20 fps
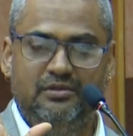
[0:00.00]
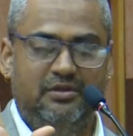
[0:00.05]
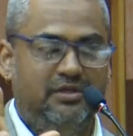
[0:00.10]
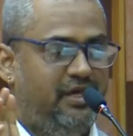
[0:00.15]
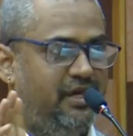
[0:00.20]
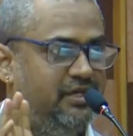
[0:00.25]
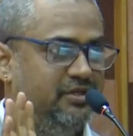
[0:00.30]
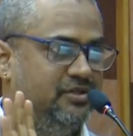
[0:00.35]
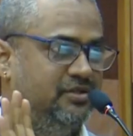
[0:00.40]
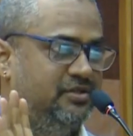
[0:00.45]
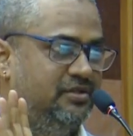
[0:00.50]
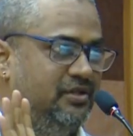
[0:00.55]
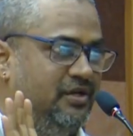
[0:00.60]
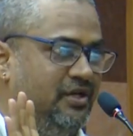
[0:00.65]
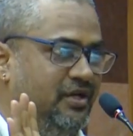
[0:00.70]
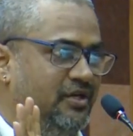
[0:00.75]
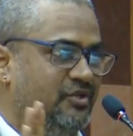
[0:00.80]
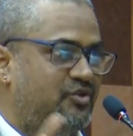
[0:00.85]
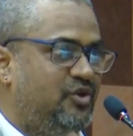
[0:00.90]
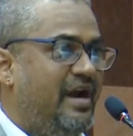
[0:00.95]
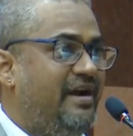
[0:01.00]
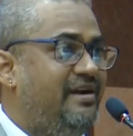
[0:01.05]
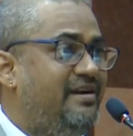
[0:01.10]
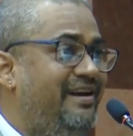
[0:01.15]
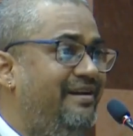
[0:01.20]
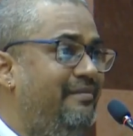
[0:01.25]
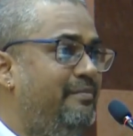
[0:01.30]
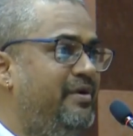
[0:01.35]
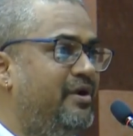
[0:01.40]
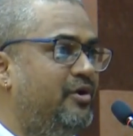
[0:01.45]
Yes. So
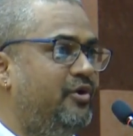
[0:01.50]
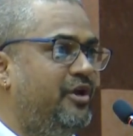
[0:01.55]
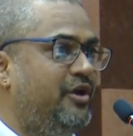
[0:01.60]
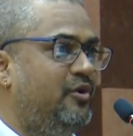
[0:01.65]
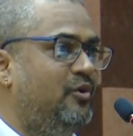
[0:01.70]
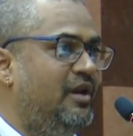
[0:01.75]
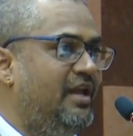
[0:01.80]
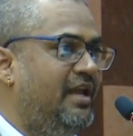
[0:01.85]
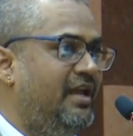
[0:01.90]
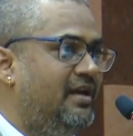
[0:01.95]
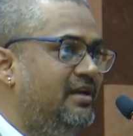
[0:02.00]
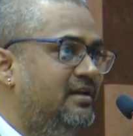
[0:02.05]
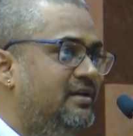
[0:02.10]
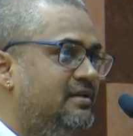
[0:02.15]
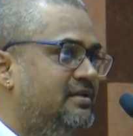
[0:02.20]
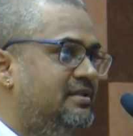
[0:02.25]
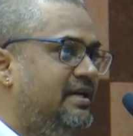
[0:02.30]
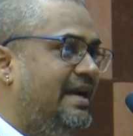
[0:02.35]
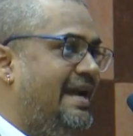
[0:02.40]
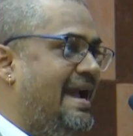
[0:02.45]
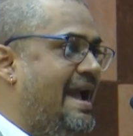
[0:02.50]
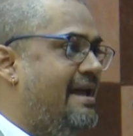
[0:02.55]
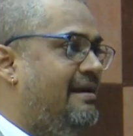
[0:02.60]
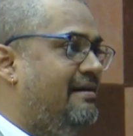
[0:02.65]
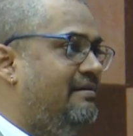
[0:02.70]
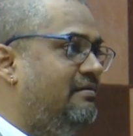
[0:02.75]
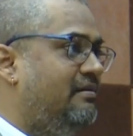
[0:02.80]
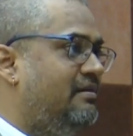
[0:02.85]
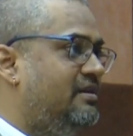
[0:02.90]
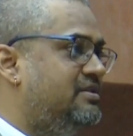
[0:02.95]
attributively, the
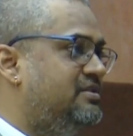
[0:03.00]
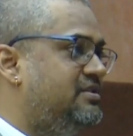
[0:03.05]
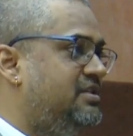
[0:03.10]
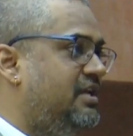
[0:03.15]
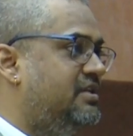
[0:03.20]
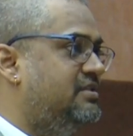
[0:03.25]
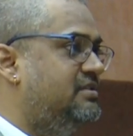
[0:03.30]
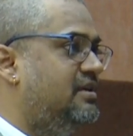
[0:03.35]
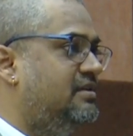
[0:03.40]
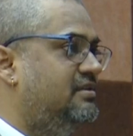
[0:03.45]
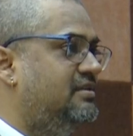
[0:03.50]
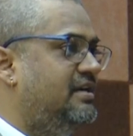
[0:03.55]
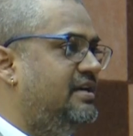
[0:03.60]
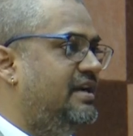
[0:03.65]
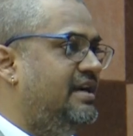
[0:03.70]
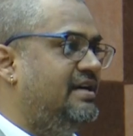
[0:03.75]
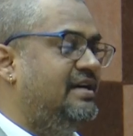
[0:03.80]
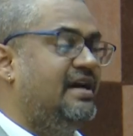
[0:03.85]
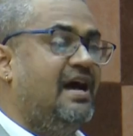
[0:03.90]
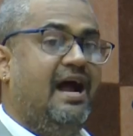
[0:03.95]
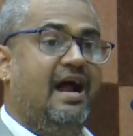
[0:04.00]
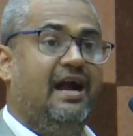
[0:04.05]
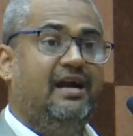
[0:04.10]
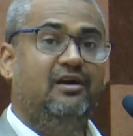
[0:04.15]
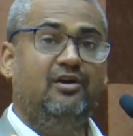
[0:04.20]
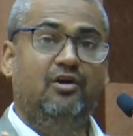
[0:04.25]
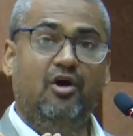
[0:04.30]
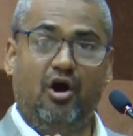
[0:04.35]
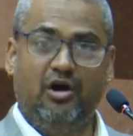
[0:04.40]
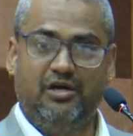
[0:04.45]
characteristics that the data
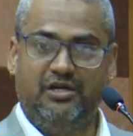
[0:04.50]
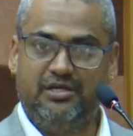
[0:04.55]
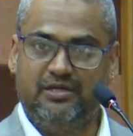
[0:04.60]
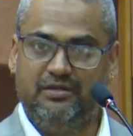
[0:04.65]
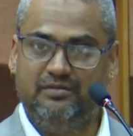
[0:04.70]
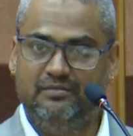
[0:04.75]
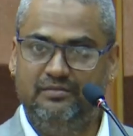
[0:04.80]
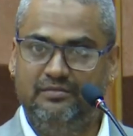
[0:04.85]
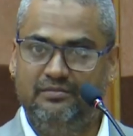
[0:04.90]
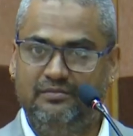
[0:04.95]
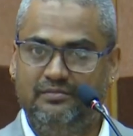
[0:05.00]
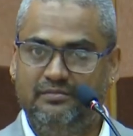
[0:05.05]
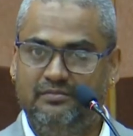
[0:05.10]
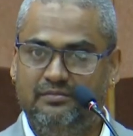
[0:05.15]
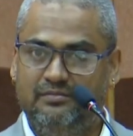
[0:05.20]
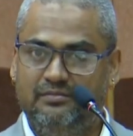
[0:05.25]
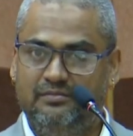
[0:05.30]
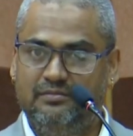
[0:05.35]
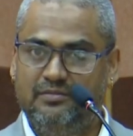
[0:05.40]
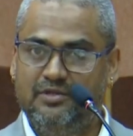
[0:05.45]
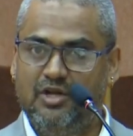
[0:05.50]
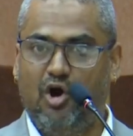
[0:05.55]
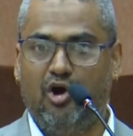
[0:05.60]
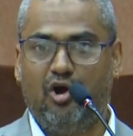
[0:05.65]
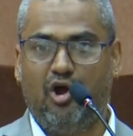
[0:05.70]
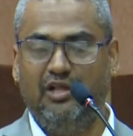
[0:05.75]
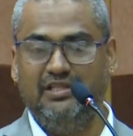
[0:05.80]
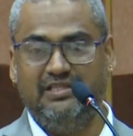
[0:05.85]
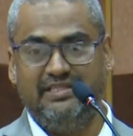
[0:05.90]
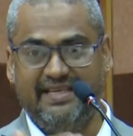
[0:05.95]
had got are
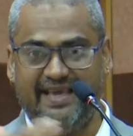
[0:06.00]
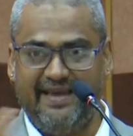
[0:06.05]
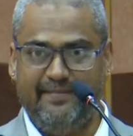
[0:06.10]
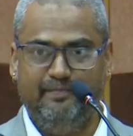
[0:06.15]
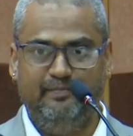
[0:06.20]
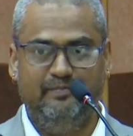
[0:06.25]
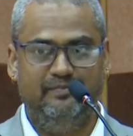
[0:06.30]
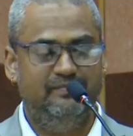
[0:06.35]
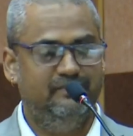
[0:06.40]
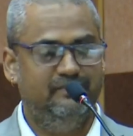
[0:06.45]
all same.